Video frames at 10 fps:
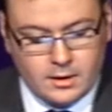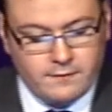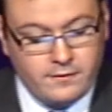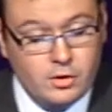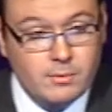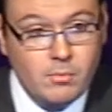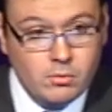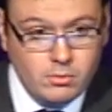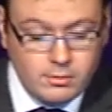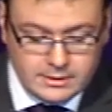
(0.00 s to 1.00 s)

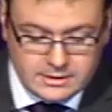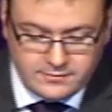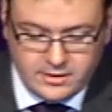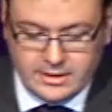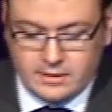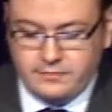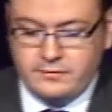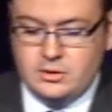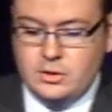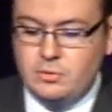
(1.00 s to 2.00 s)
Furthermore,
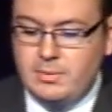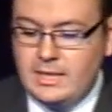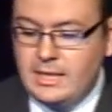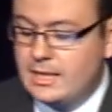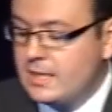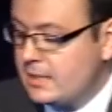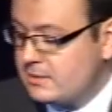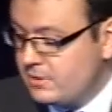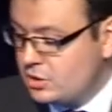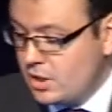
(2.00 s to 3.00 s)
interferon-alpha 2b
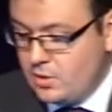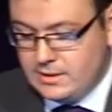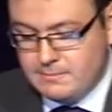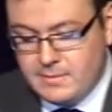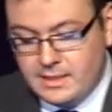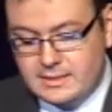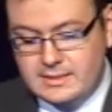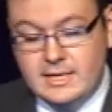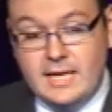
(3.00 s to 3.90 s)
has been shown in mixed